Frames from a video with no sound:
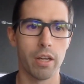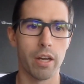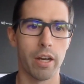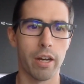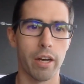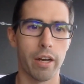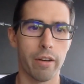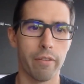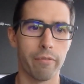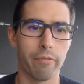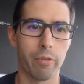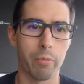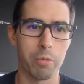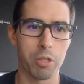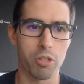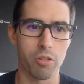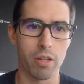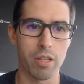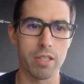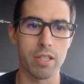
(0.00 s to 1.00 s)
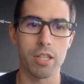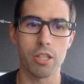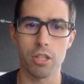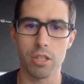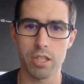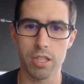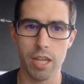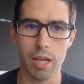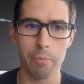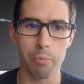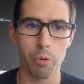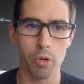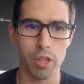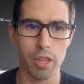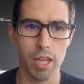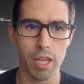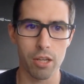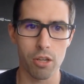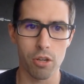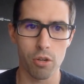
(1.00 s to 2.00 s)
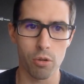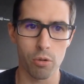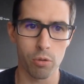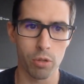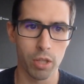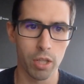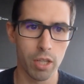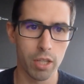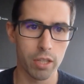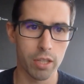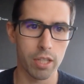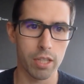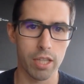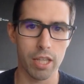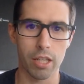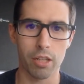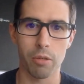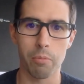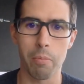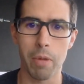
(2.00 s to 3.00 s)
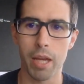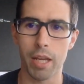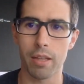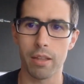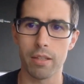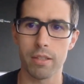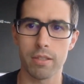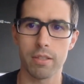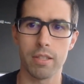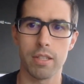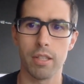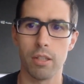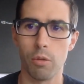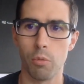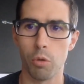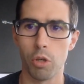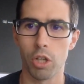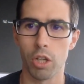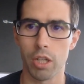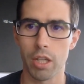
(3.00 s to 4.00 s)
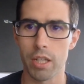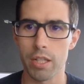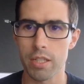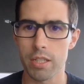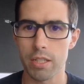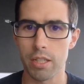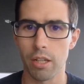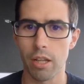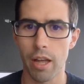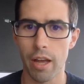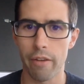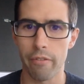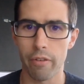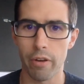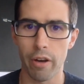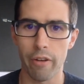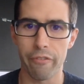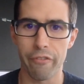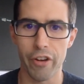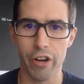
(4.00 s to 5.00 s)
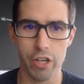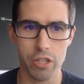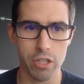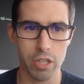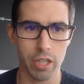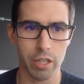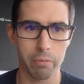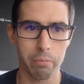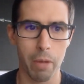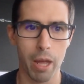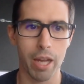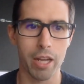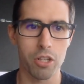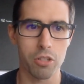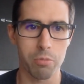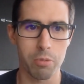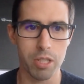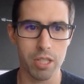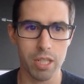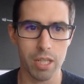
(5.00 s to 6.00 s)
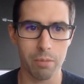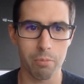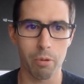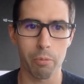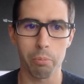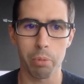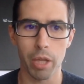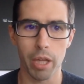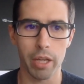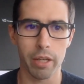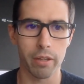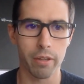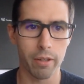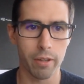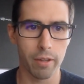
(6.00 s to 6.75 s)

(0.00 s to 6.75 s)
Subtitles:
from a transition standpoint, they knew that they could make this deal work and still have a functioning management team in play.